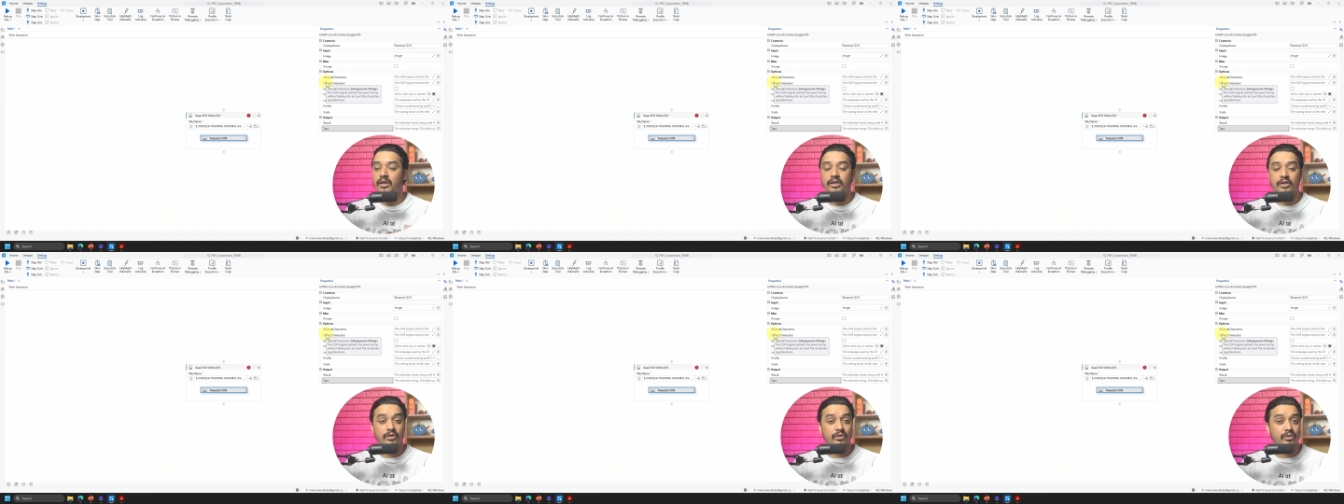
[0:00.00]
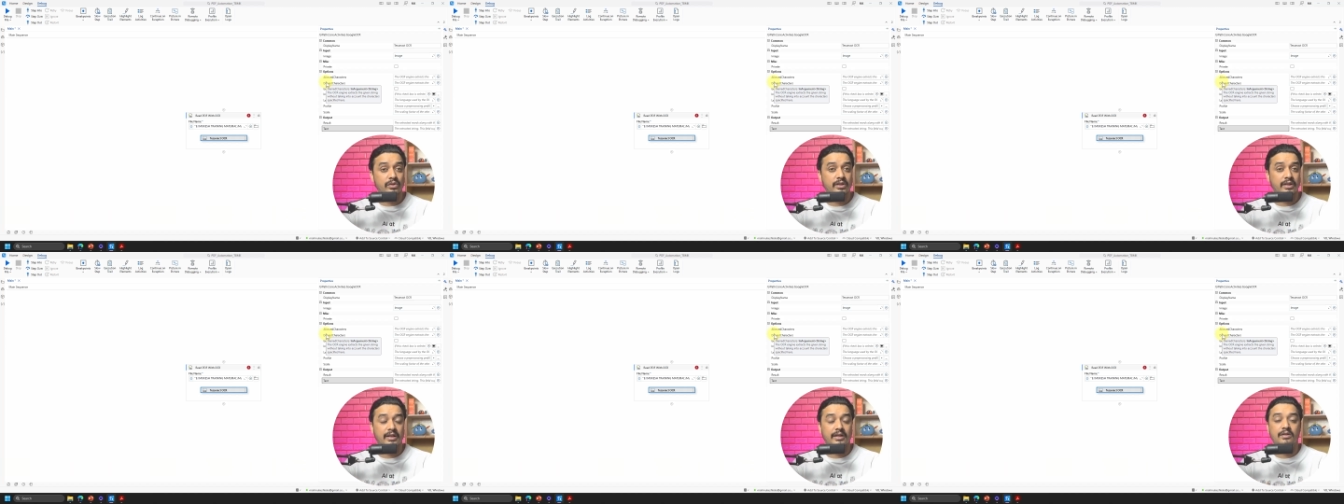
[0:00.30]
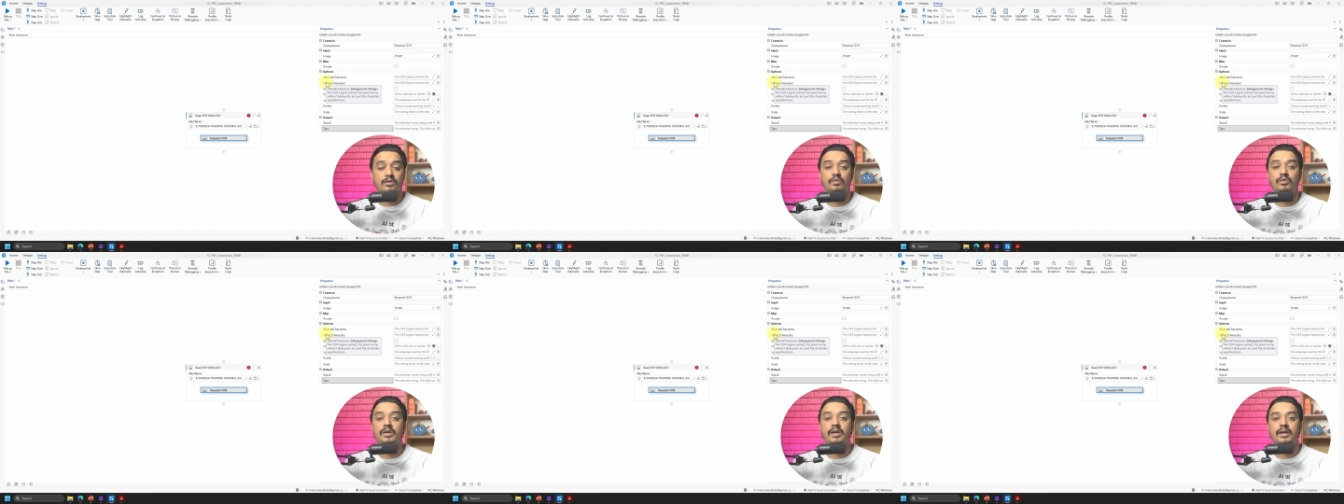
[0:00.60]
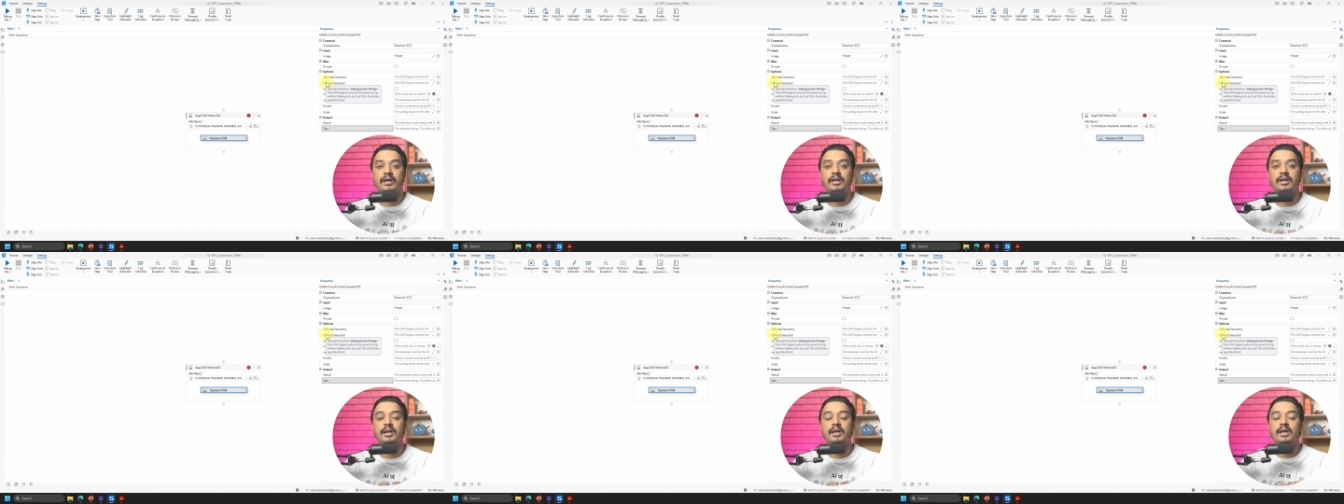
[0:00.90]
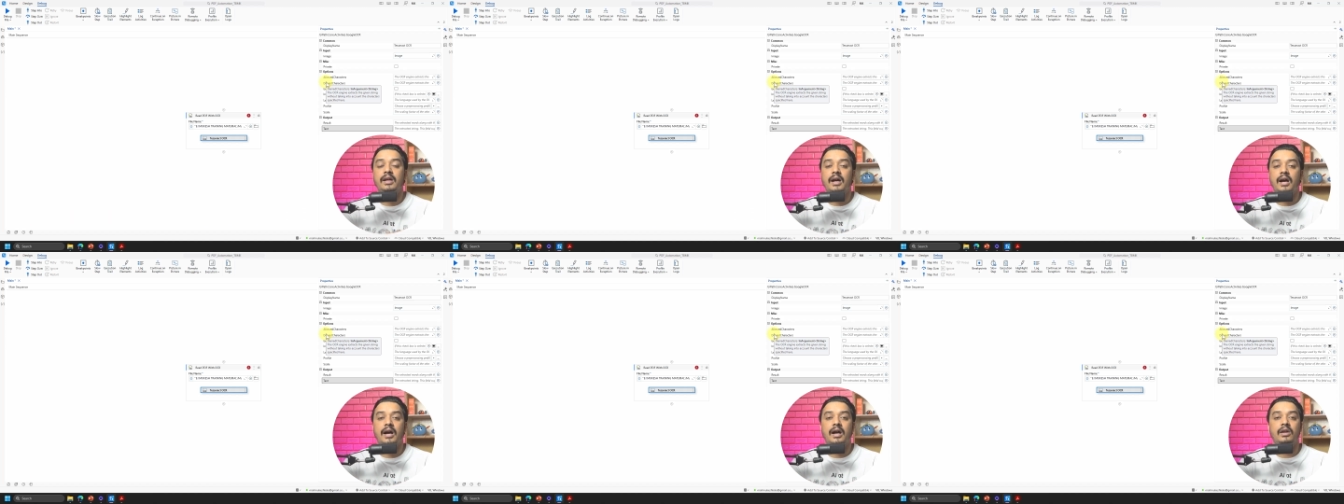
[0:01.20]
a use case where
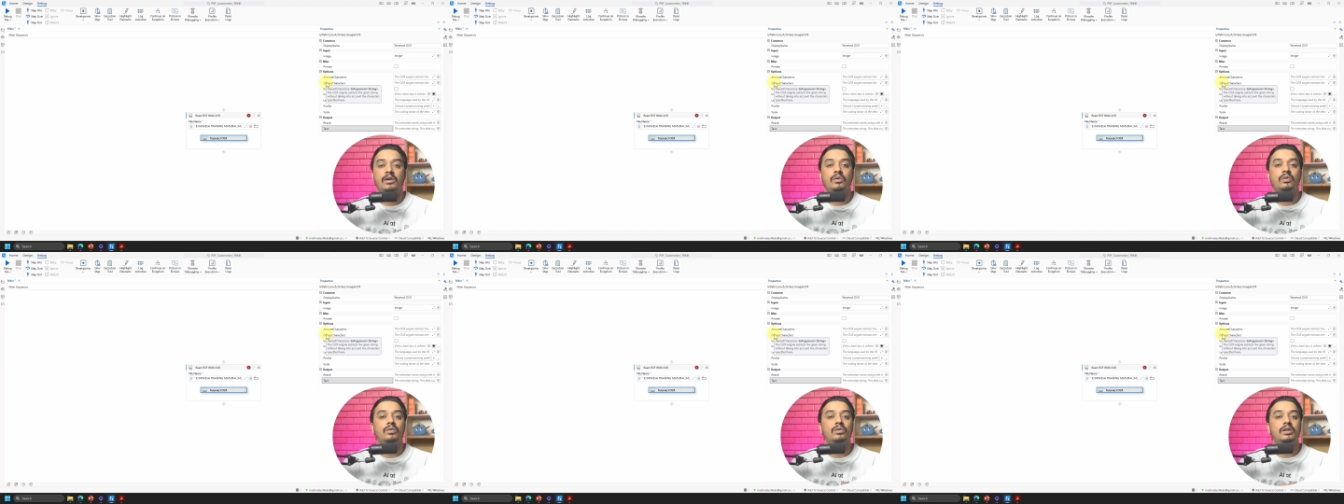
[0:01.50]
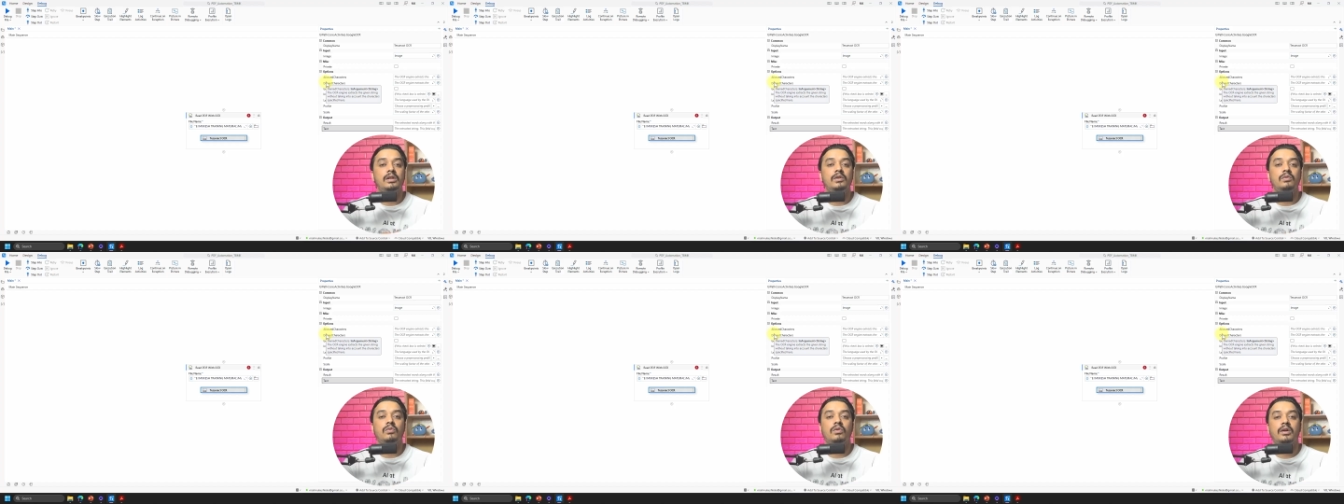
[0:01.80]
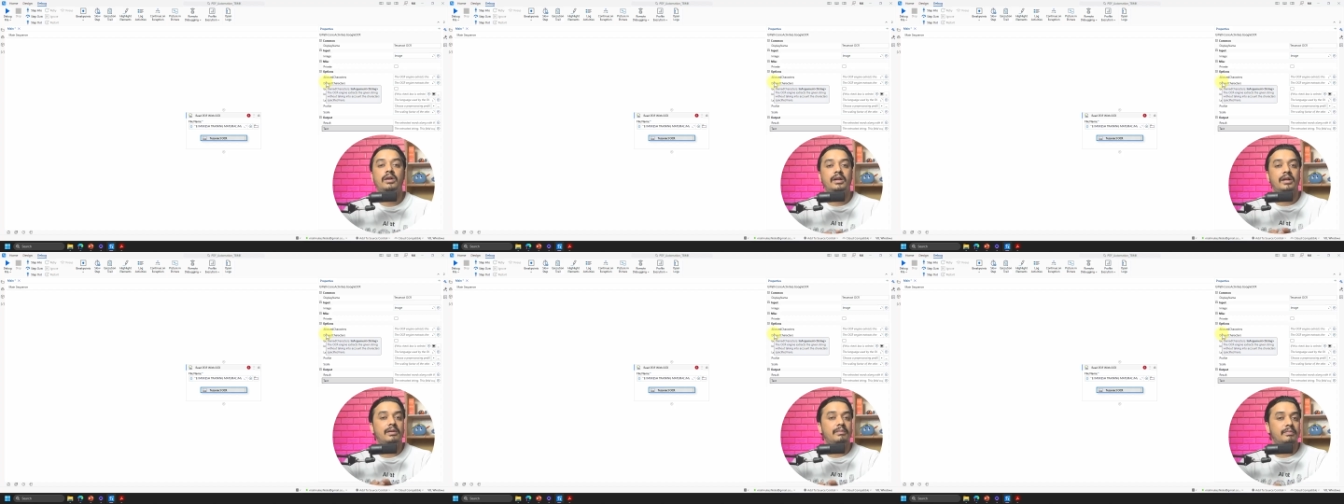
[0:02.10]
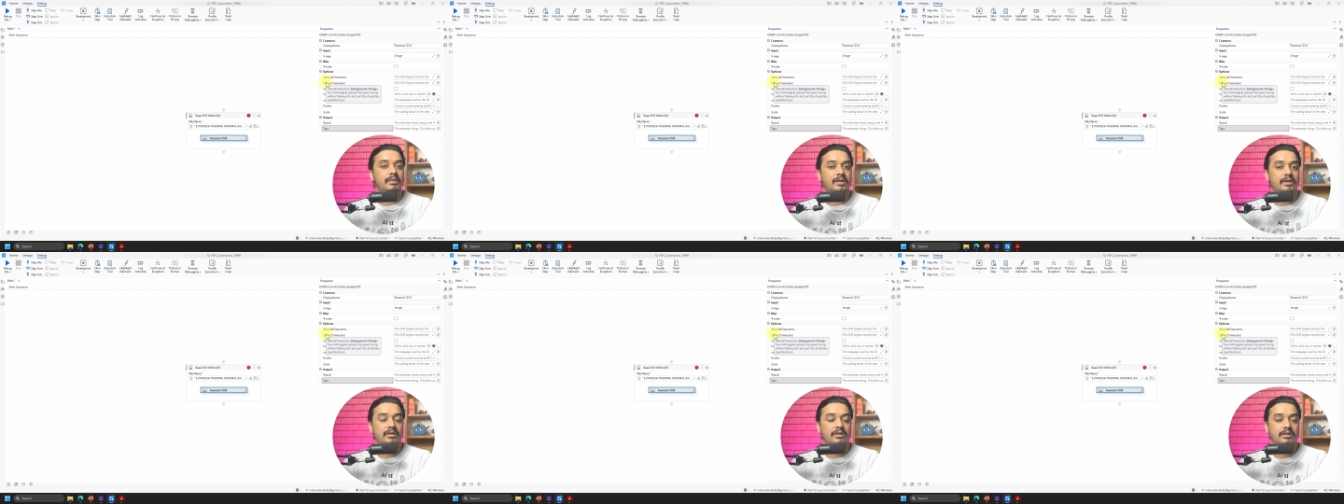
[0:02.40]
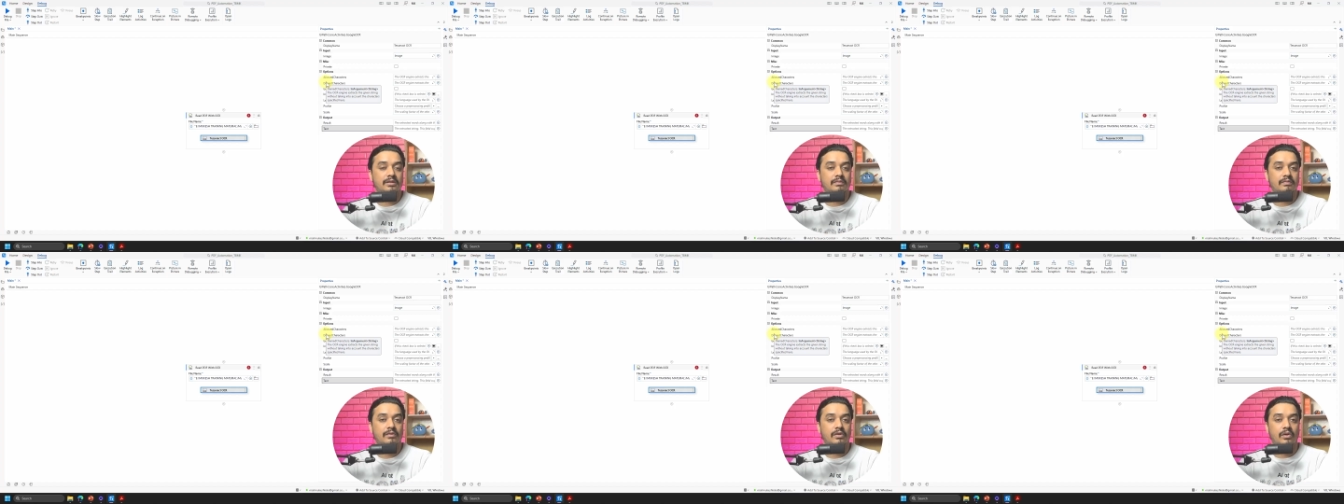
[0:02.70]
I only want
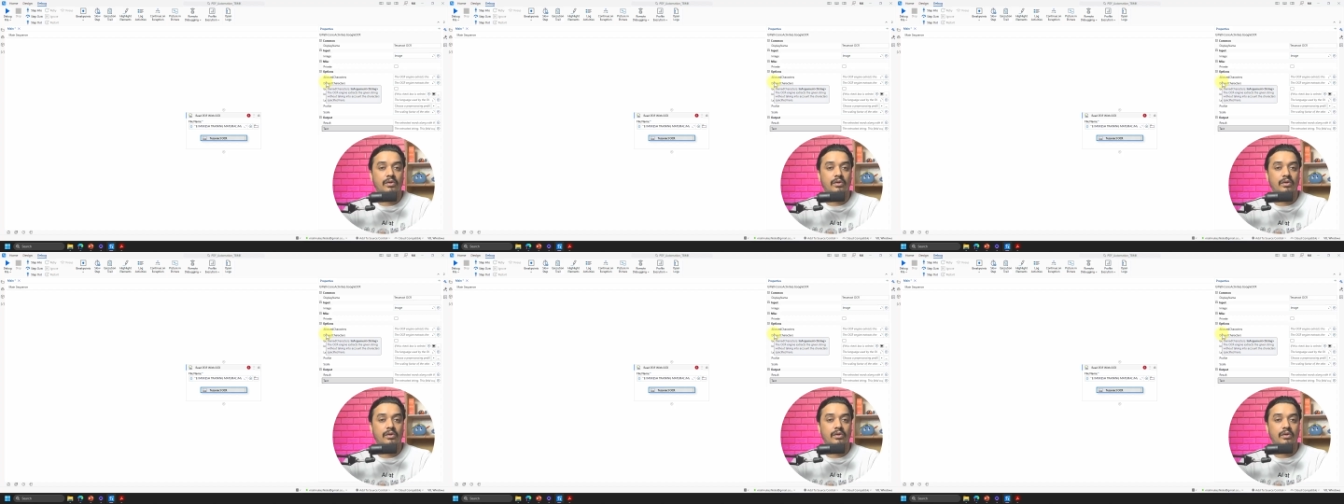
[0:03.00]
numbers,